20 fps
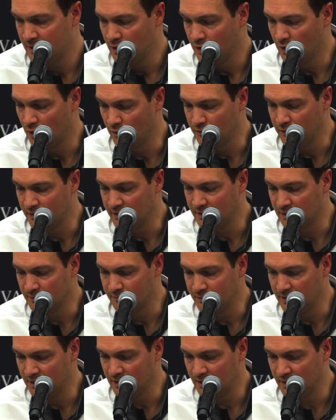Hopefully can
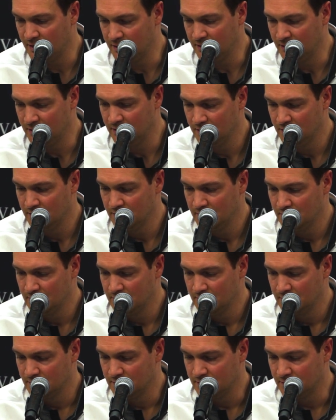be
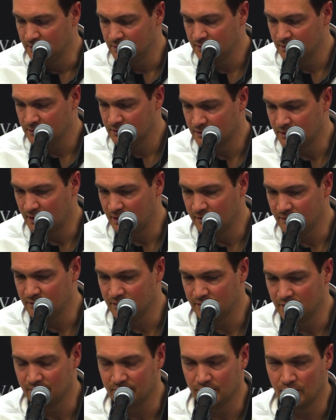a kind of
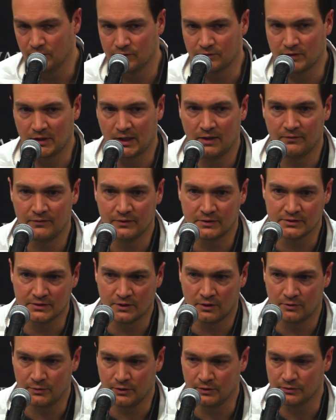a vote of confidence
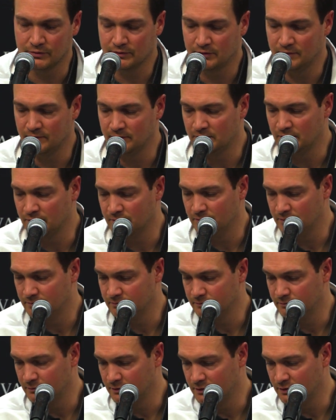almost, even though
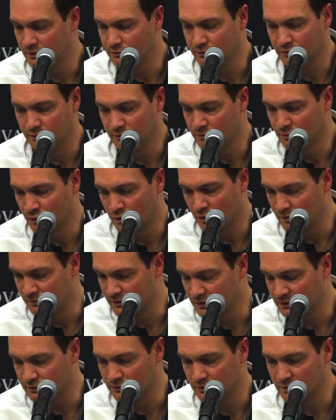we don't do the moral
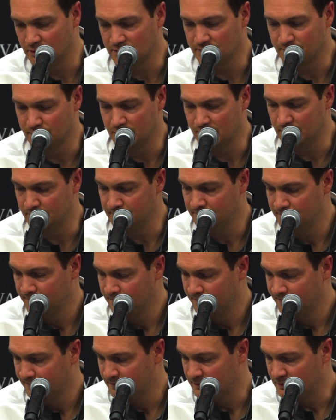victories, but
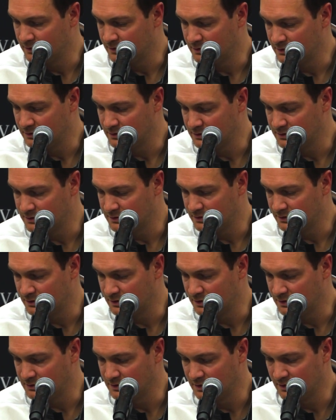just
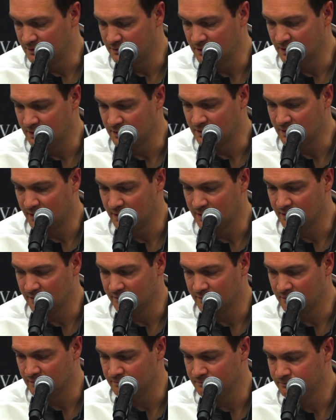as anything, kind of
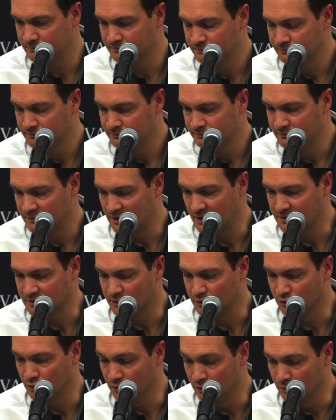give them as a
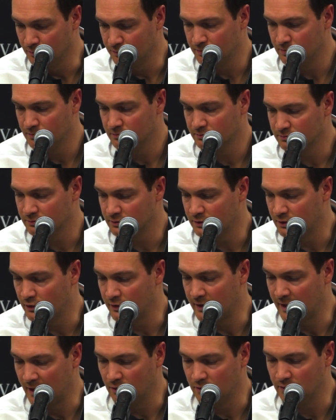group, you know,
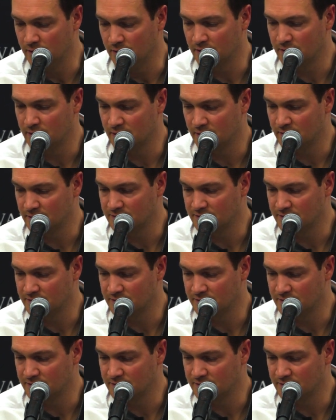an outlook.